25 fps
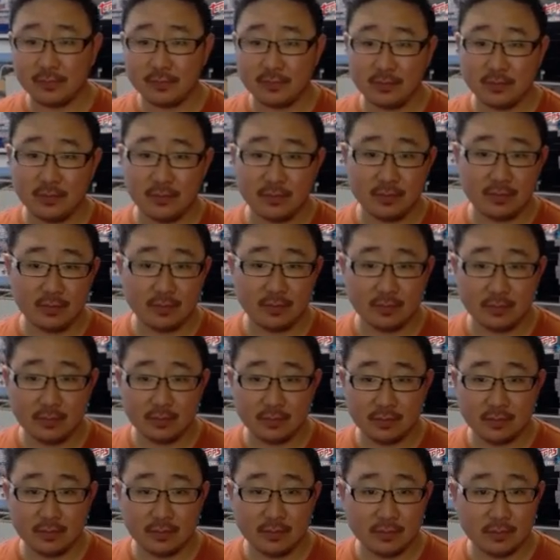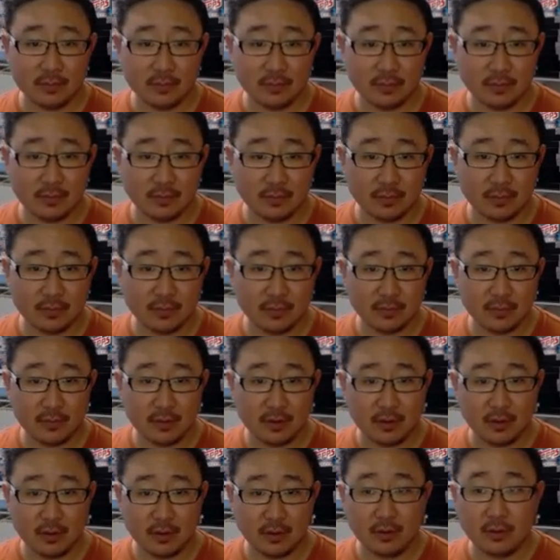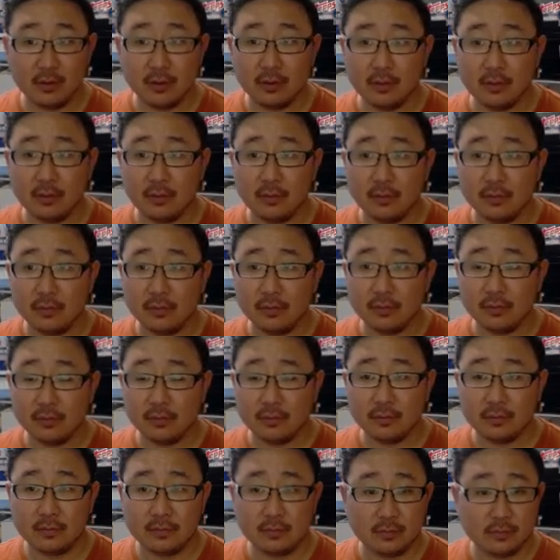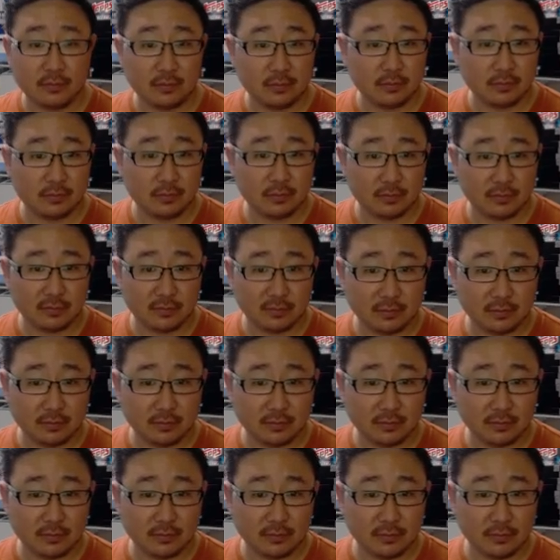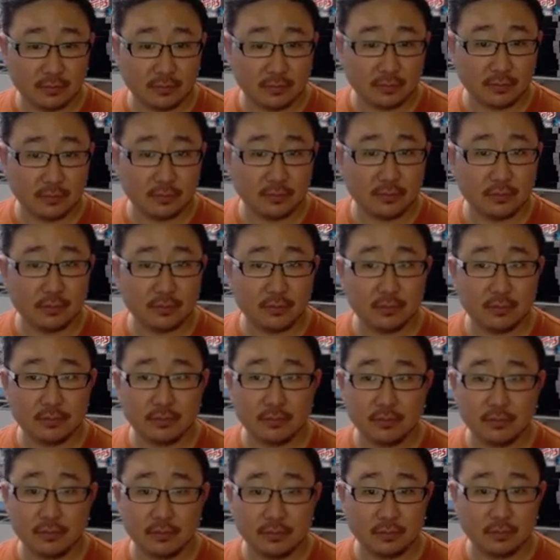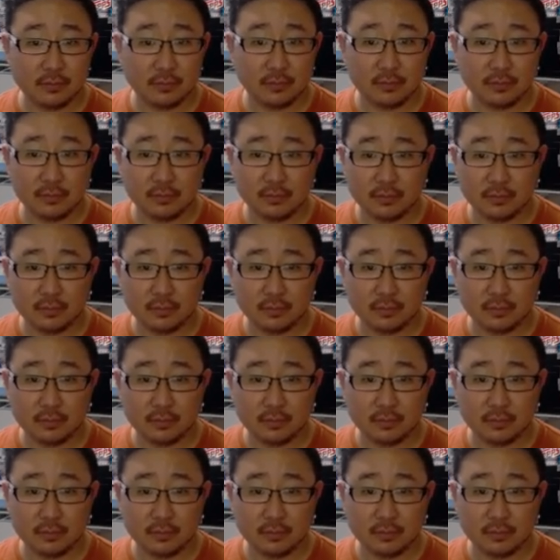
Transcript: (silence)